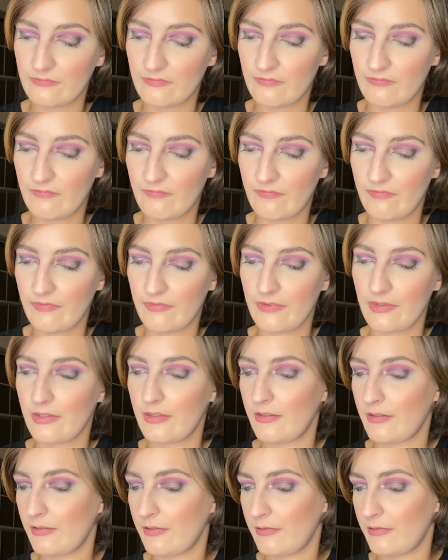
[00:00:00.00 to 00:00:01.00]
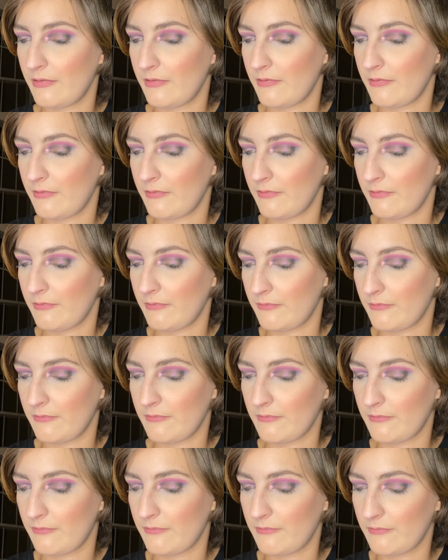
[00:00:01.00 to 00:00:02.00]

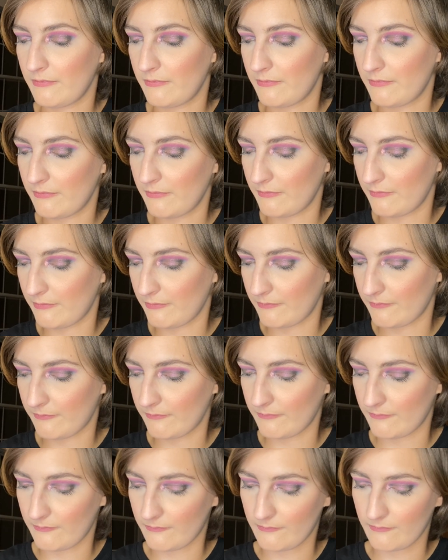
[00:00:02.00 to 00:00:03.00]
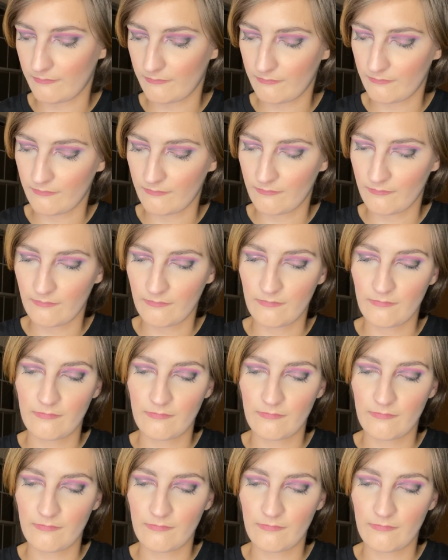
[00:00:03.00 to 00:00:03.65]
Nothing is said.